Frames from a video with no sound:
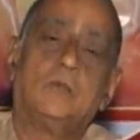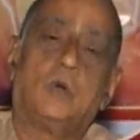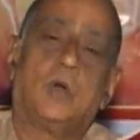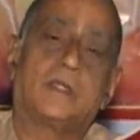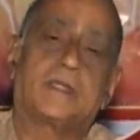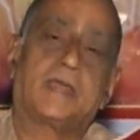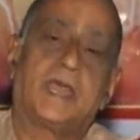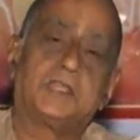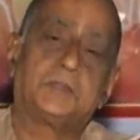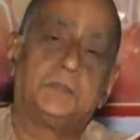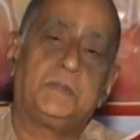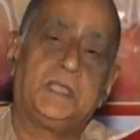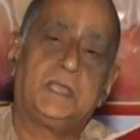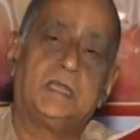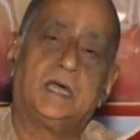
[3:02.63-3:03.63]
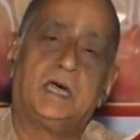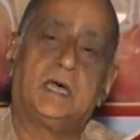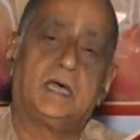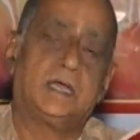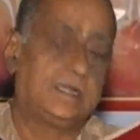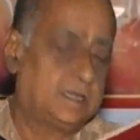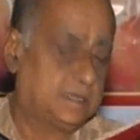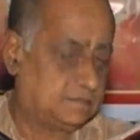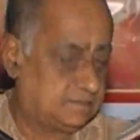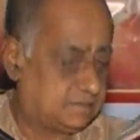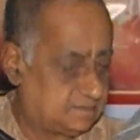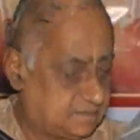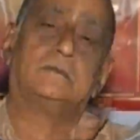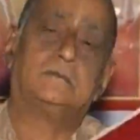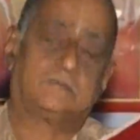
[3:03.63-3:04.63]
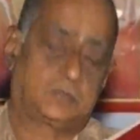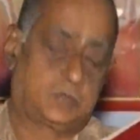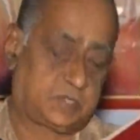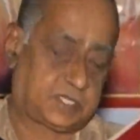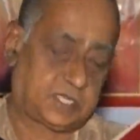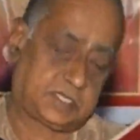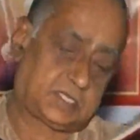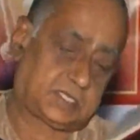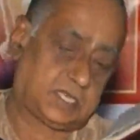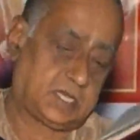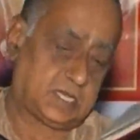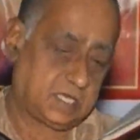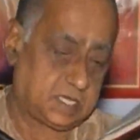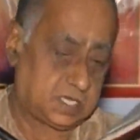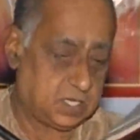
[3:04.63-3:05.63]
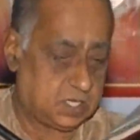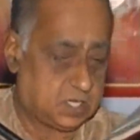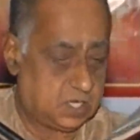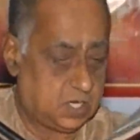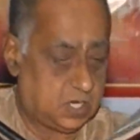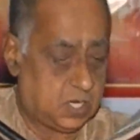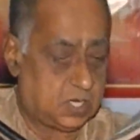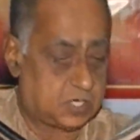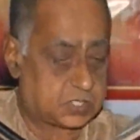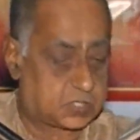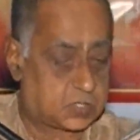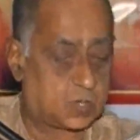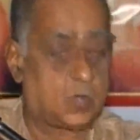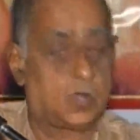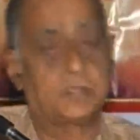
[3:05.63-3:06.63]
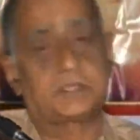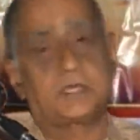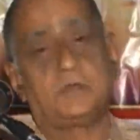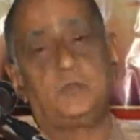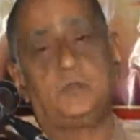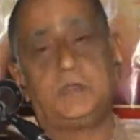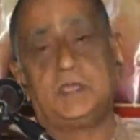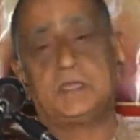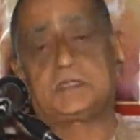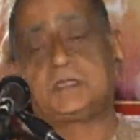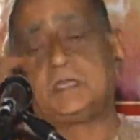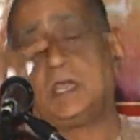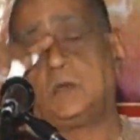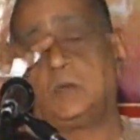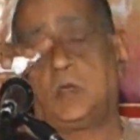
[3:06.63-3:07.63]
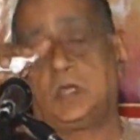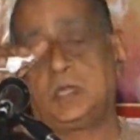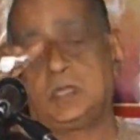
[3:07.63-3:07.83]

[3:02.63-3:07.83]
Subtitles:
What has been heard, shrutasya. Shrotavyasya, what